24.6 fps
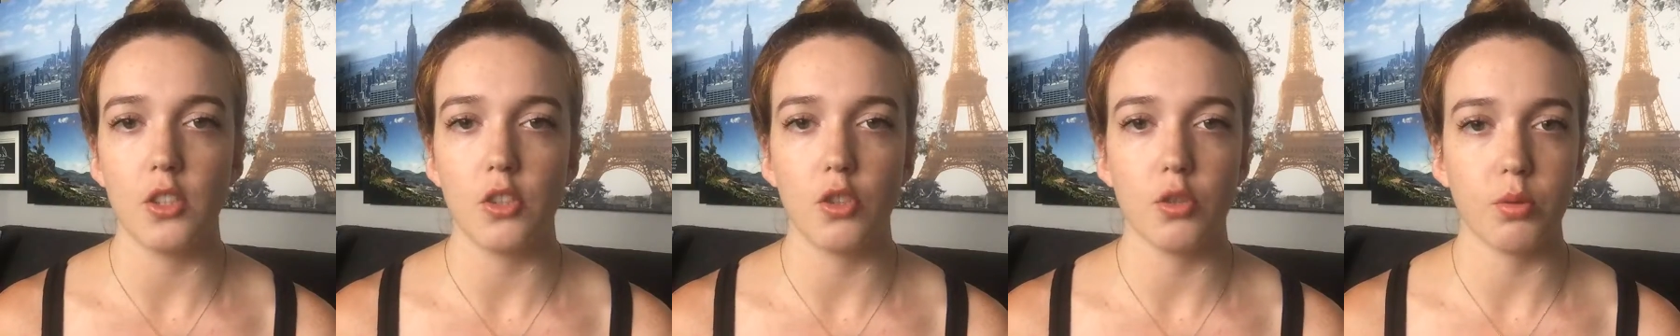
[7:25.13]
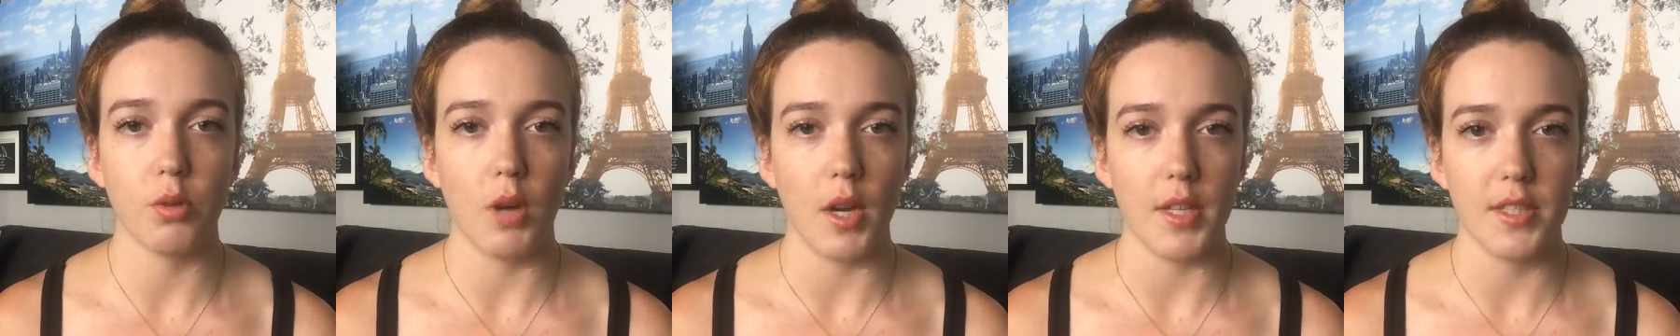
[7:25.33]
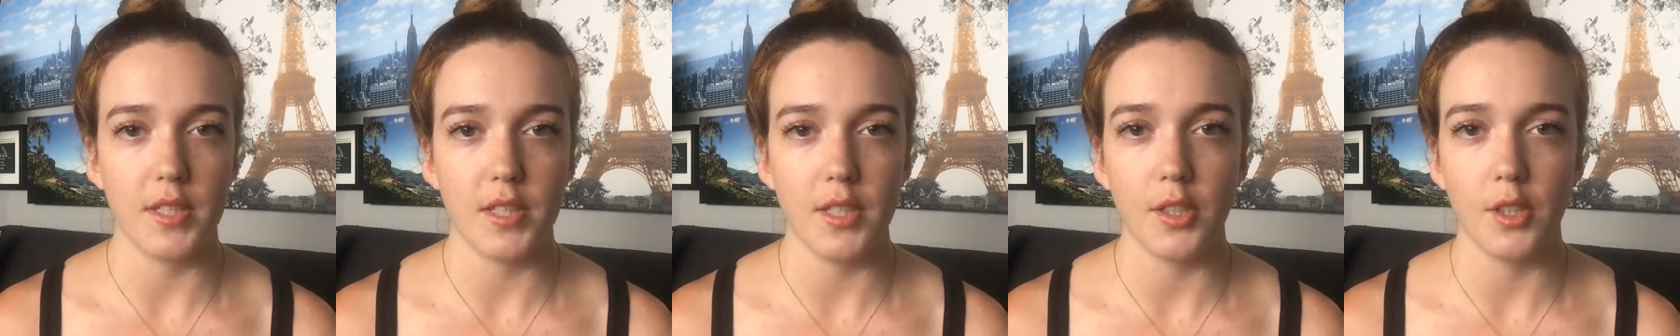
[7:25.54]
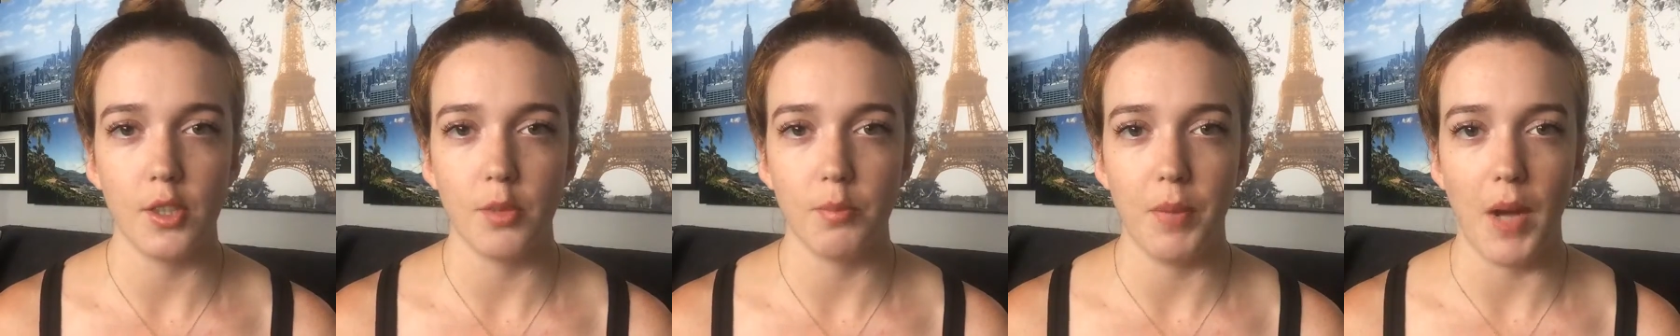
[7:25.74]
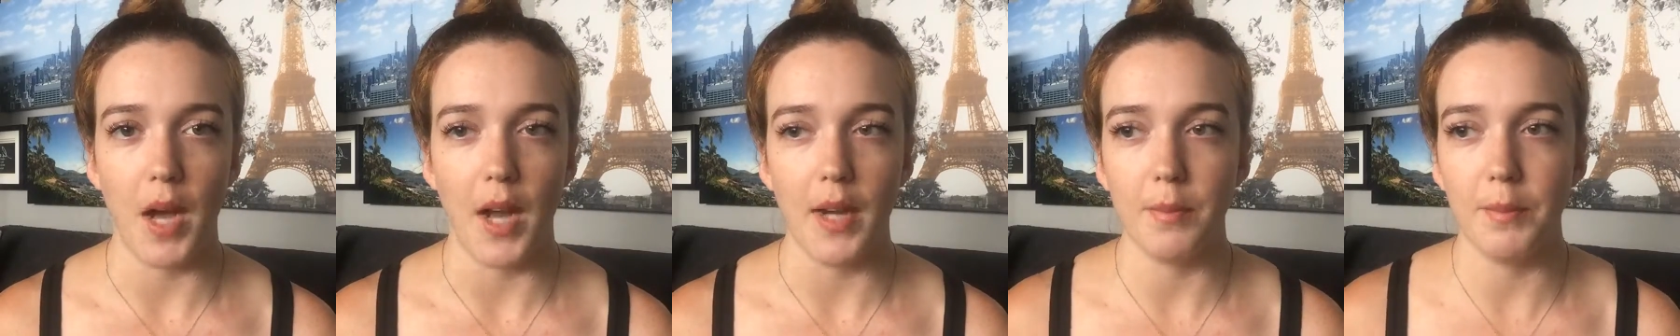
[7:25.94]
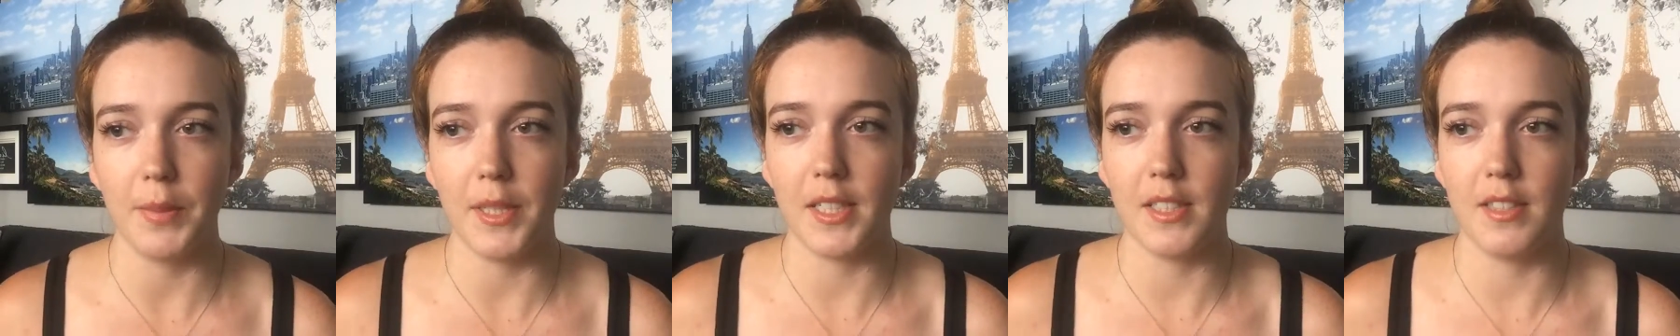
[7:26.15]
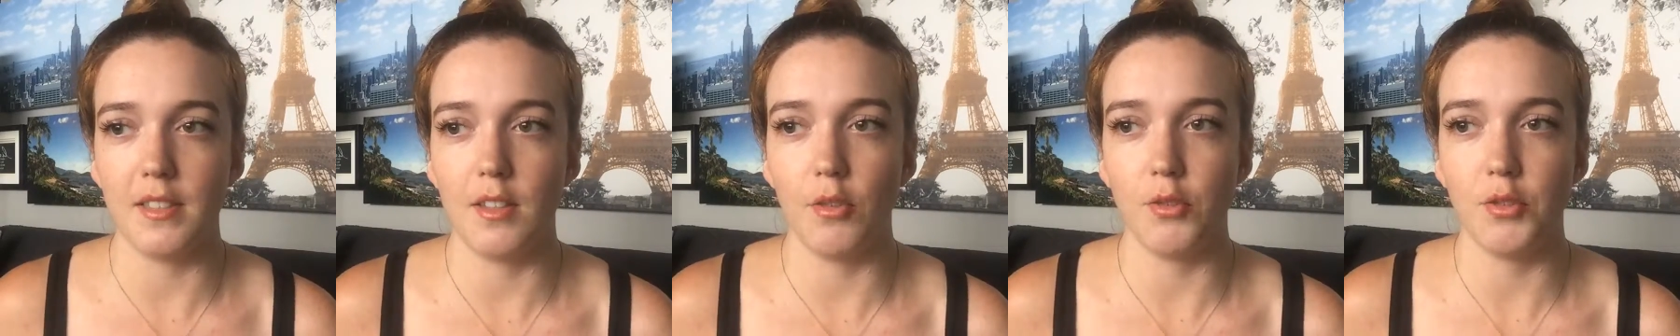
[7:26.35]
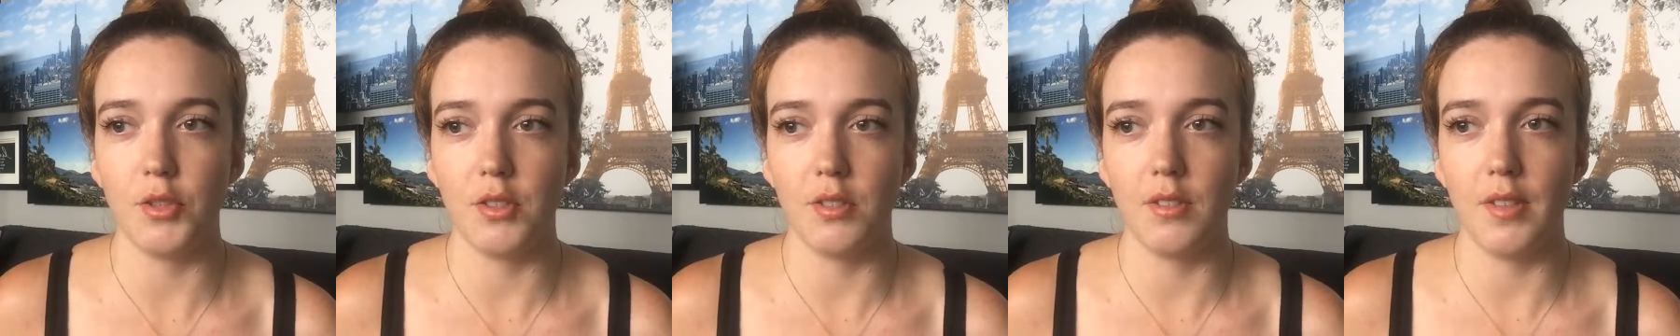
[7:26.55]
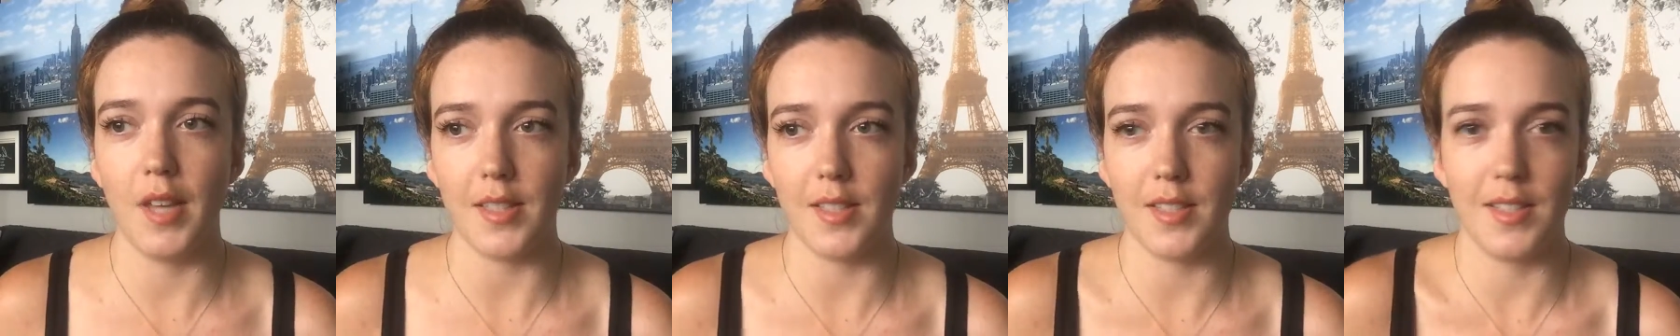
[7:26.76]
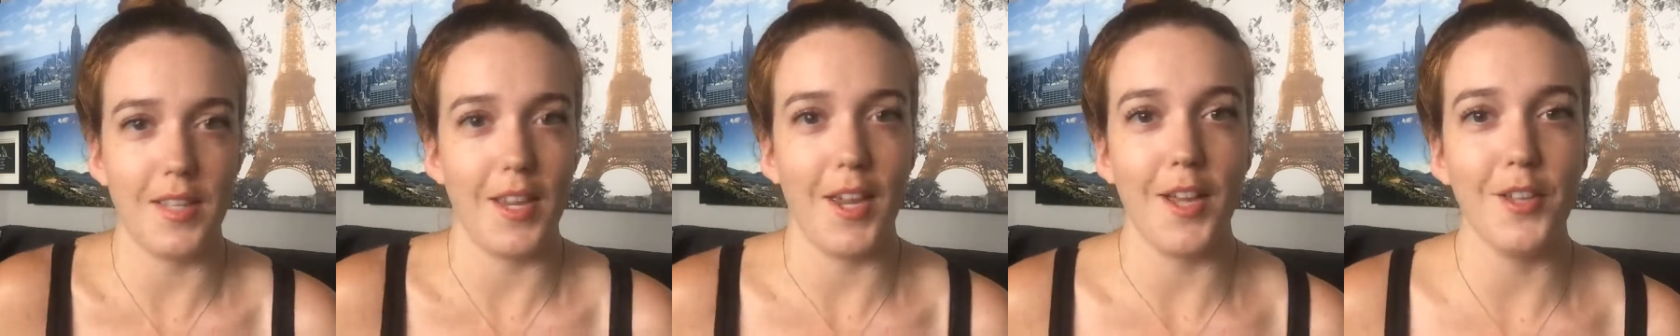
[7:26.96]
trusting your body, because
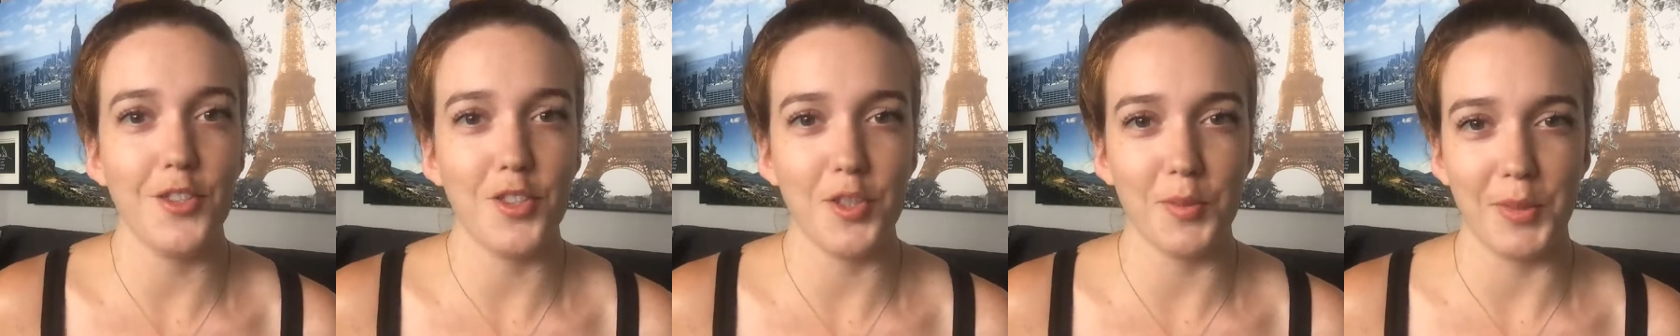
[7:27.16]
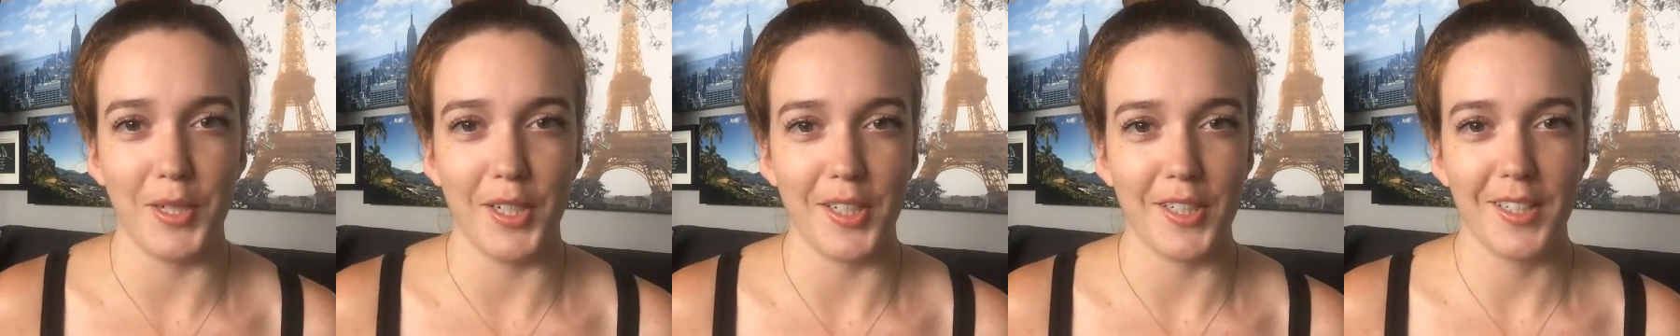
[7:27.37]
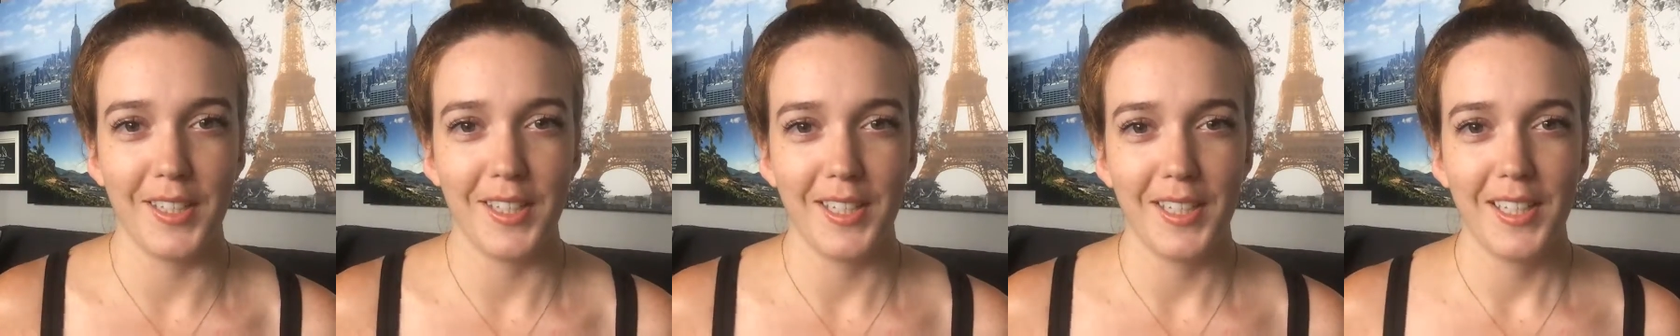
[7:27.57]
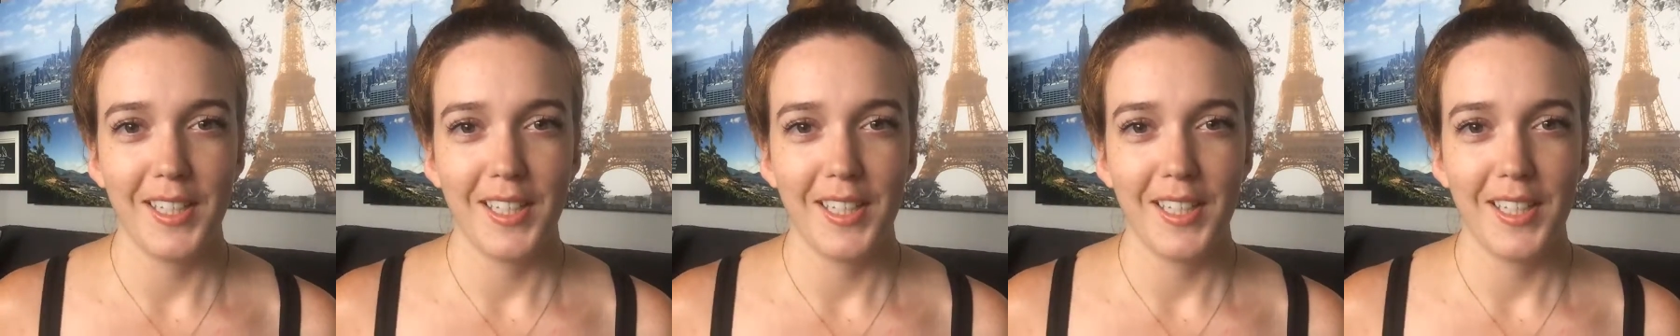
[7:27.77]
that's the answer book.